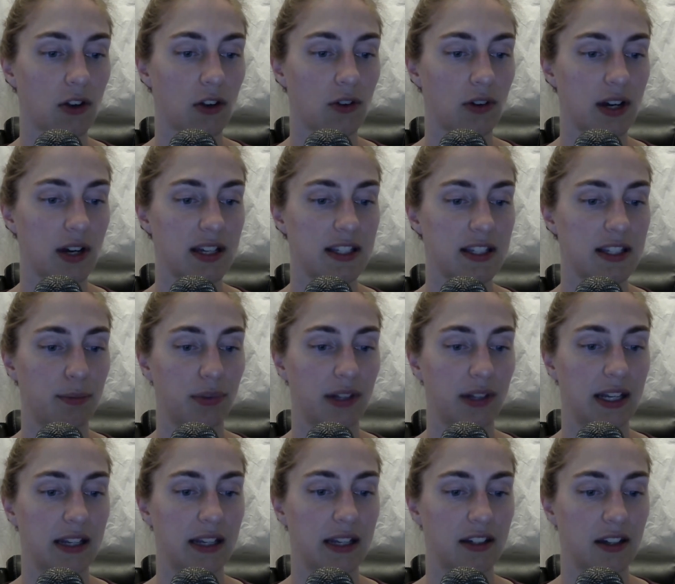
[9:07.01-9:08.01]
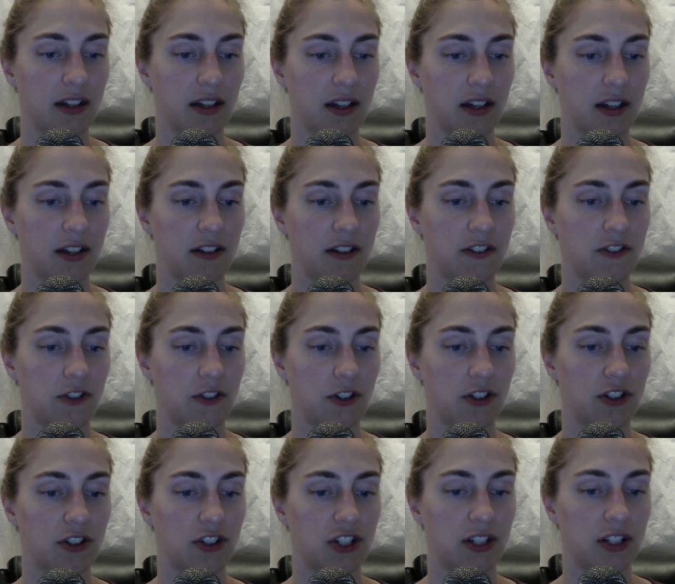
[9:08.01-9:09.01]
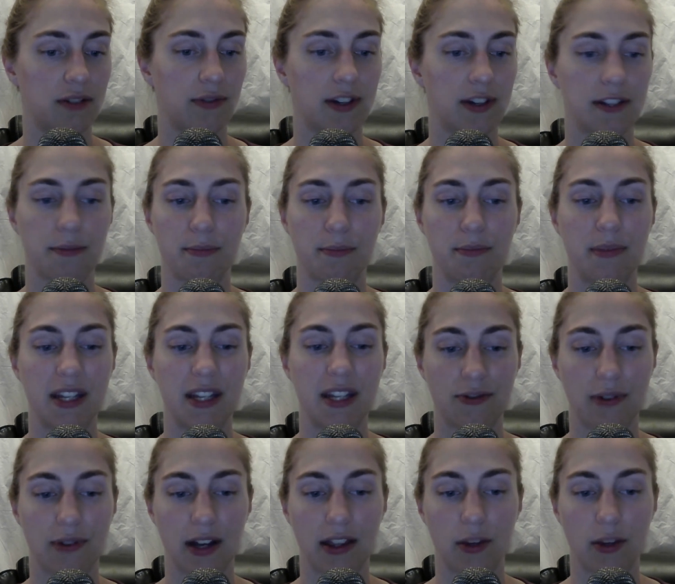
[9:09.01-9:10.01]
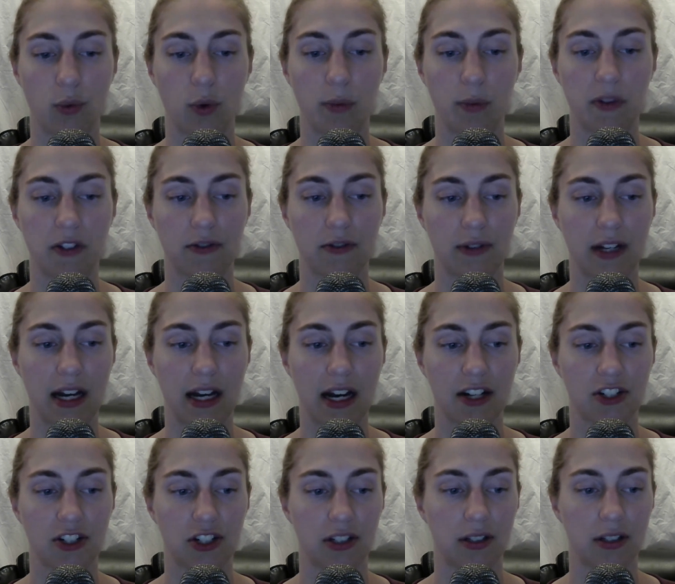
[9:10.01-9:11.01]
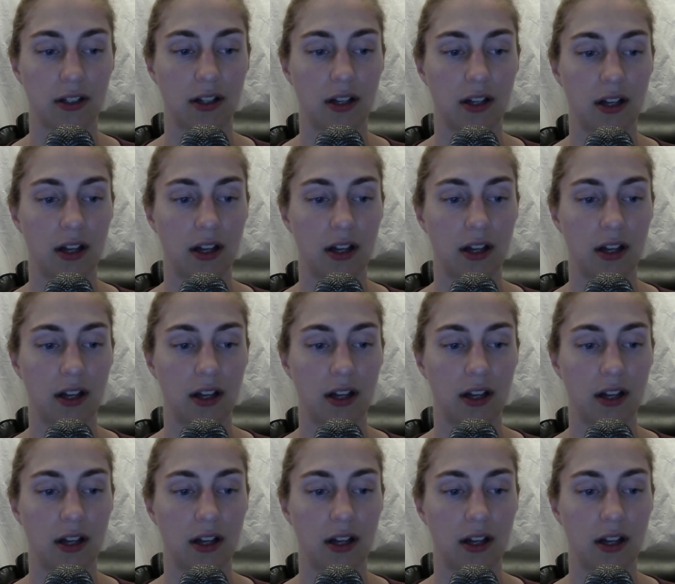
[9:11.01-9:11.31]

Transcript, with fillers: Grace blinked, certain she'd misread the woman's reaction.